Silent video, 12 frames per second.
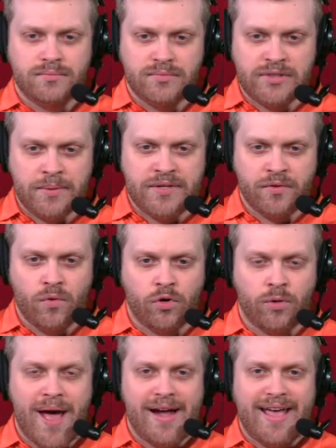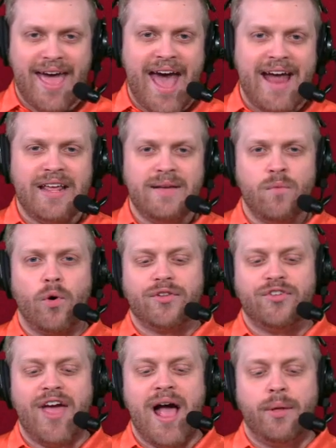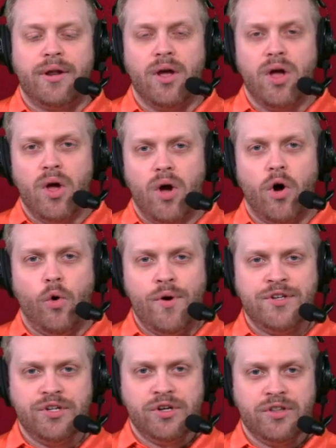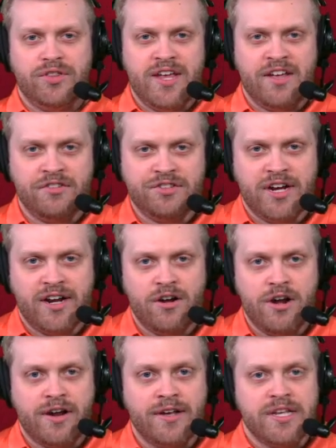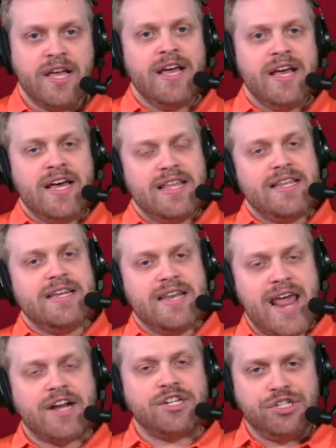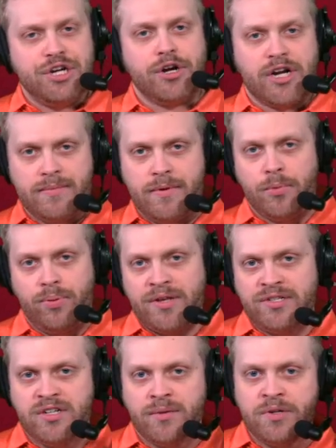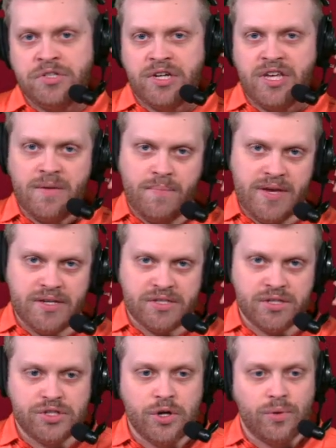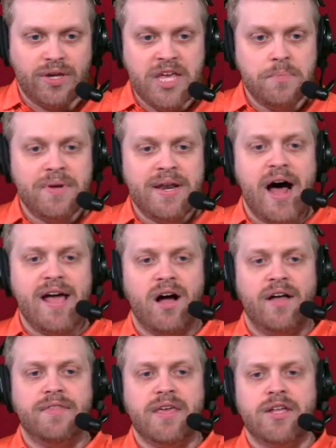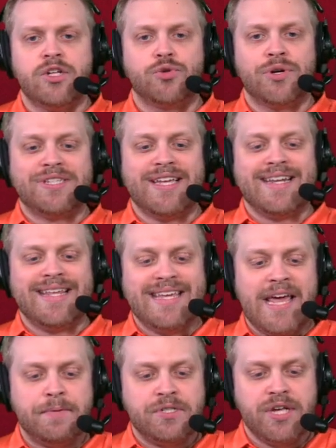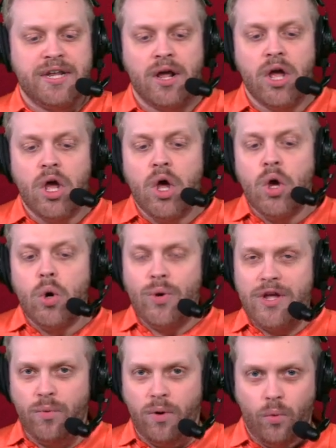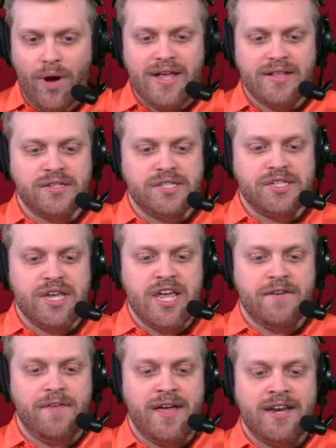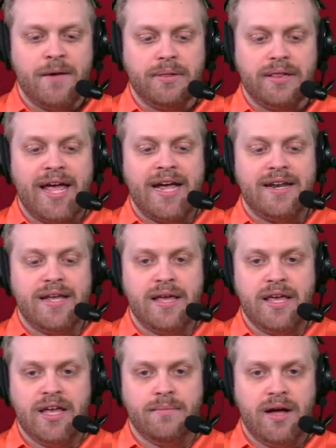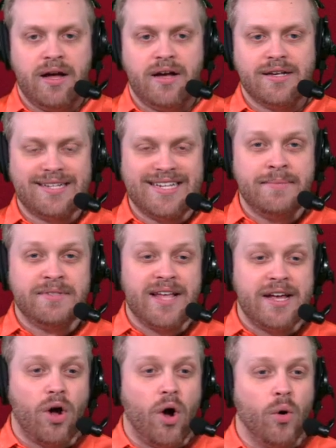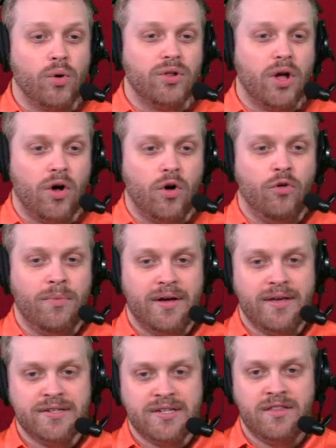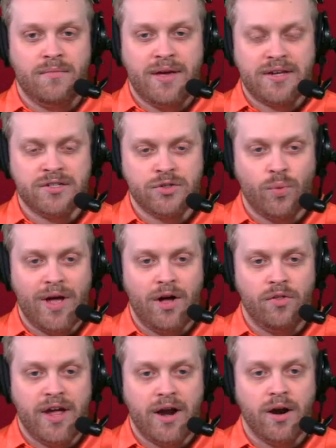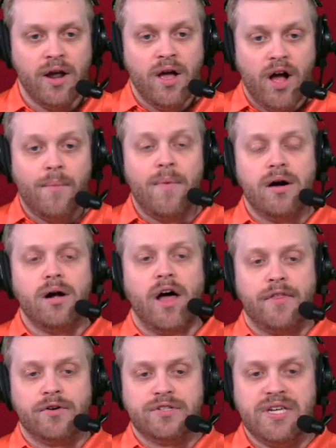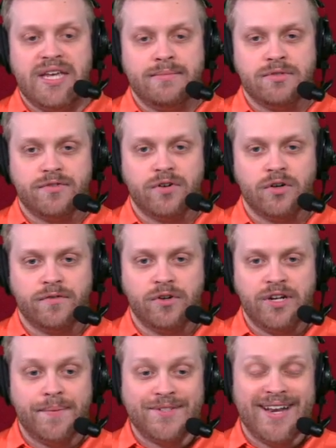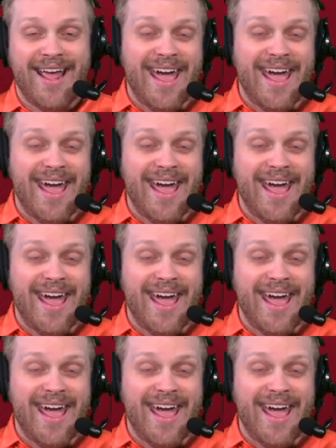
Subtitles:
Number 7 quarterback, adding more talent, always a good thing in the secondary because next year you're going to be replacing a bunch of key pieces. So keep an eye on the interest in Gibson. We will wait and see if they end up landing him. Seems like Oklahoma is in the mix as well there, among other teams for Gibson.